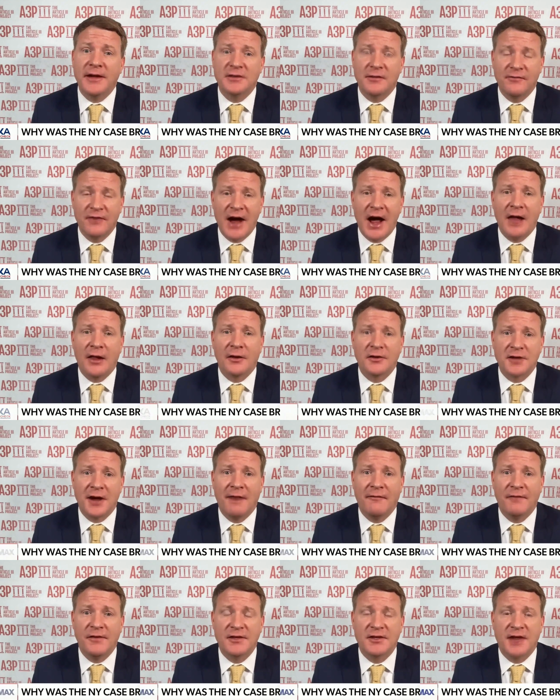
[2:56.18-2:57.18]
of dollars off
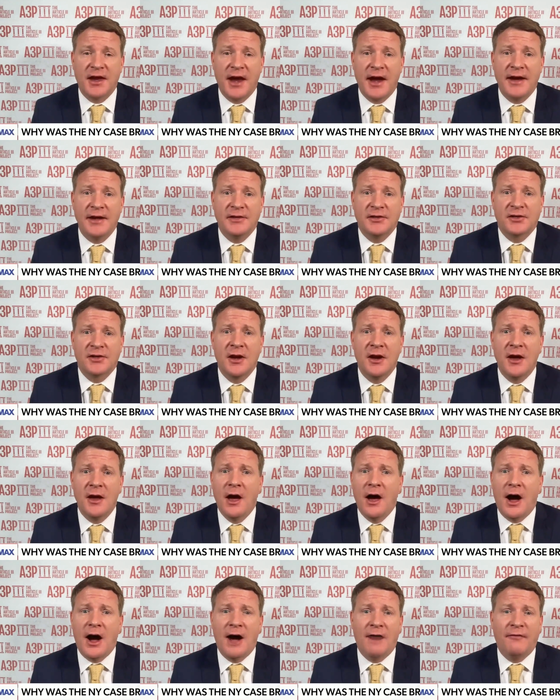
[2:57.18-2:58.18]
this case,
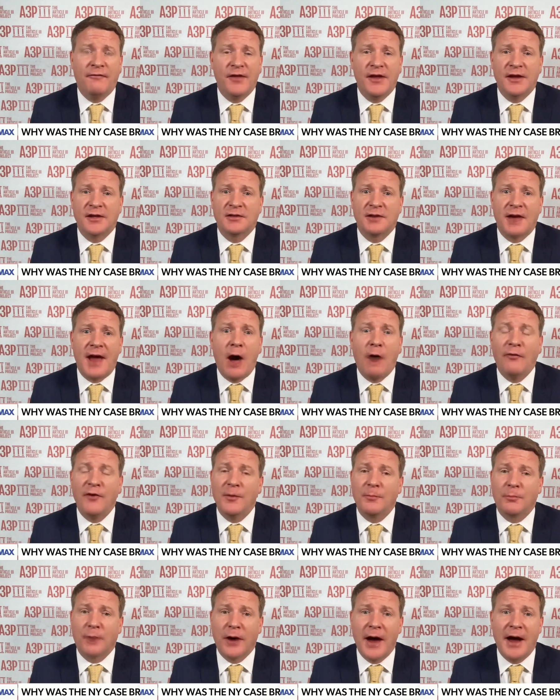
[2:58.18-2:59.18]
off this Alvin
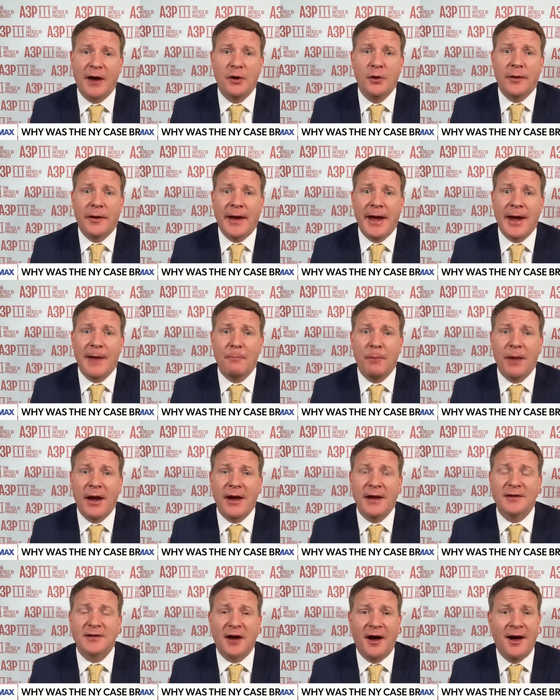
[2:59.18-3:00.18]
Bragg, who
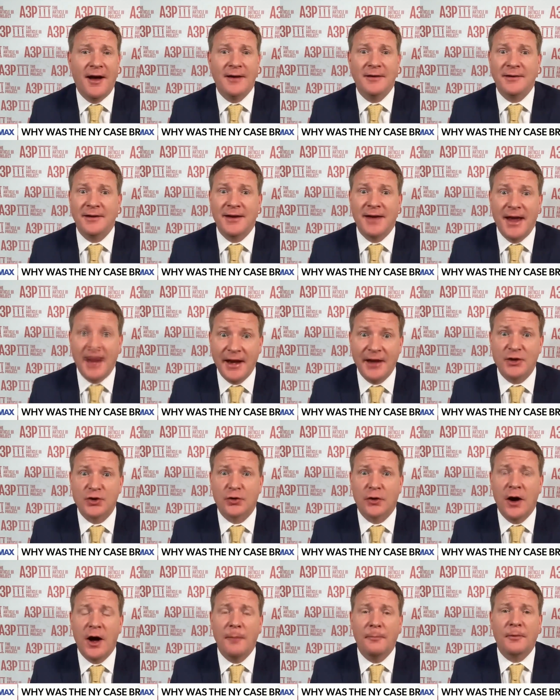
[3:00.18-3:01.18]
campaigned on getting
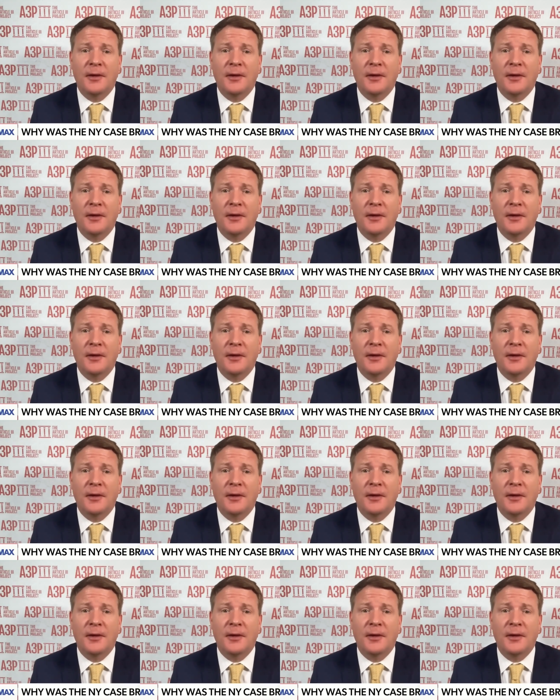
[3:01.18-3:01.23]
Trump,